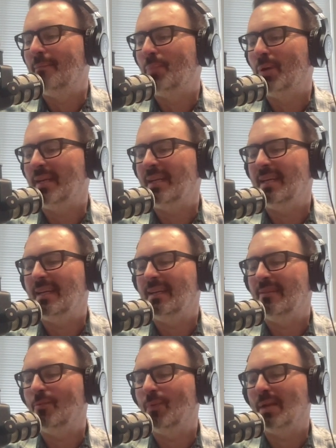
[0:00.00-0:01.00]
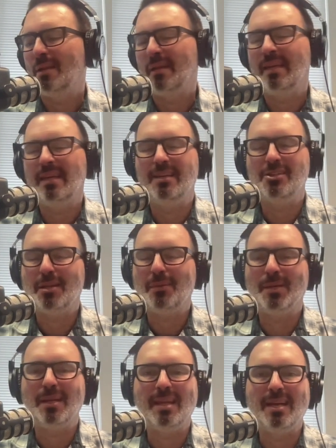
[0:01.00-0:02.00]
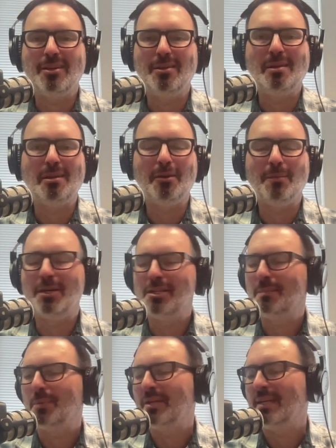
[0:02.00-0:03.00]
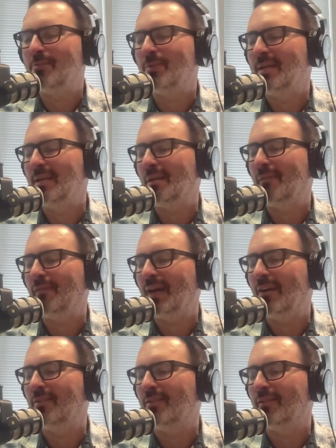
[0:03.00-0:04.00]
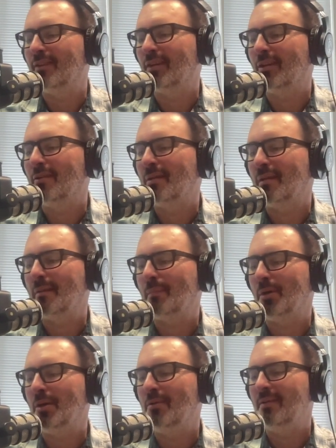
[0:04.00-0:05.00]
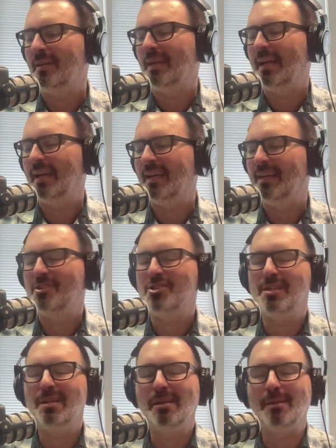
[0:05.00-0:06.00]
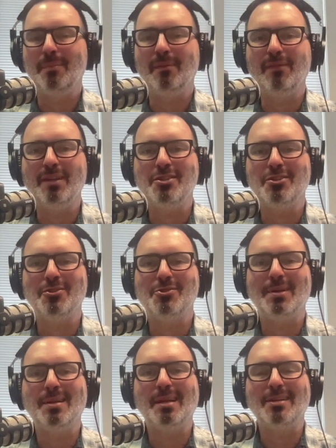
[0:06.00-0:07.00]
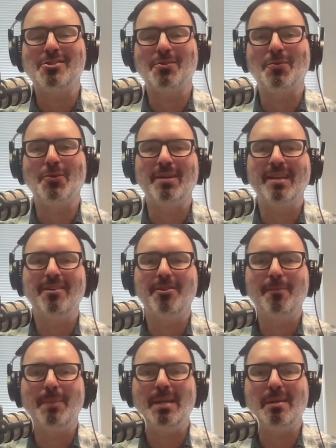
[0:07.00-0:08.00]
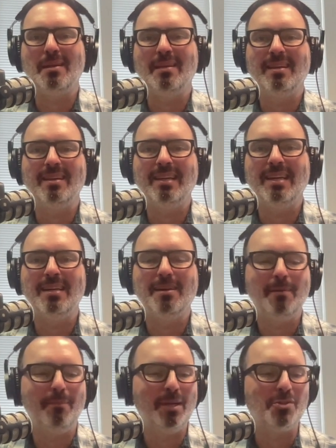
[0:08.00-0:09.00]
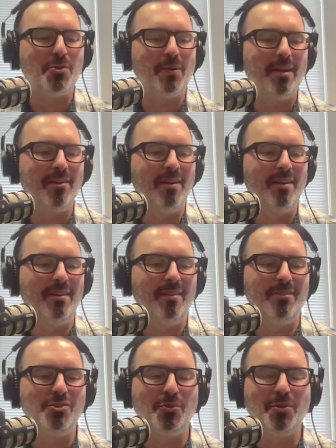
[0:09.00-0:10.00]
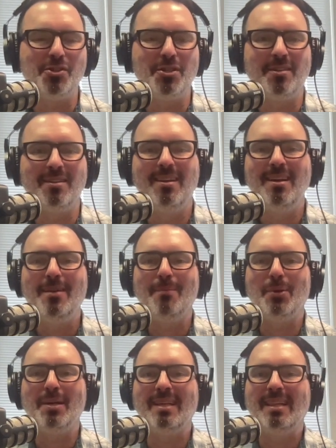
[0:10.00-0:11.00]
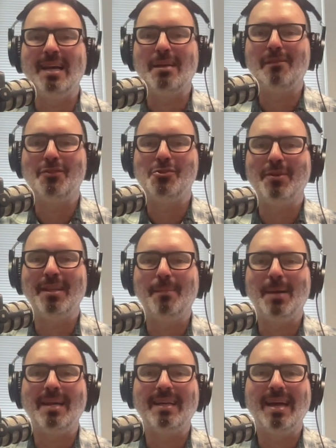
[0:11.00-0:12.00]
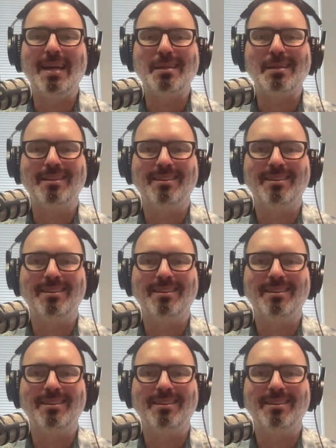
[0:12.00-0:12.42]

Brittany, once again, just want to thank you so much. Brittany Reed's the founder of the Closings Pro, and she is a professional transaction coordinator based in the Atlanta metro area, Georgia. Brittany, thanks for joining the podcast.